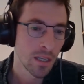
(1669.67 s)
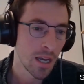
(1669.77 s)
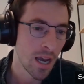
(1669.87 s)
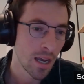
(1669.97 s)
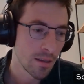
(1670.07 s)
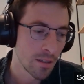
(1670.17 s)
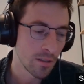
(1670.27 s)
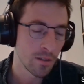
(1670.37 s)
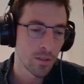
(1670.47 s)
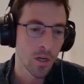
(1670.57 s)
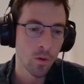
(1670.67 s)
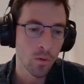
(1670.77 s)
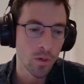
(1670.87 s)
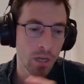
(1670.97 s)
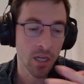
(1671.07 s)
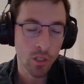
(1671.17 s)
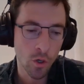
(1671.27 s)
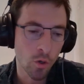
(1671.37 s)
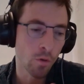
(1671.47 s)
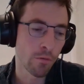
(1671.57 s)
uh, you know
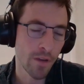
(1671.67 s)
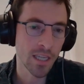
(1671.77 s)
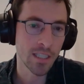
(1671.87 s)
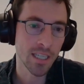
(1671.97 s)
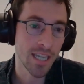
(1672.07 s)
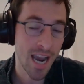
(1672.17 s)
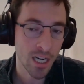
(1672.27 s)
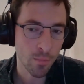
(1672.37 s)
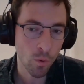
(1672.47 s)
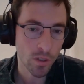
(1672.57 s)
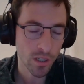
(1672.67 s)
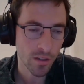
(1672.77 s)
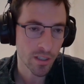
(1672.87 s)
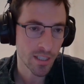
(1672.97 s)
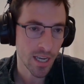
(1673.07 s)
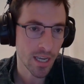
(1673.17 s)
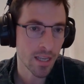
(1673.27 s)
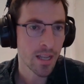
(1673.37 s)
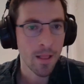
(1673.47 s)
internal facing dashboards into this data.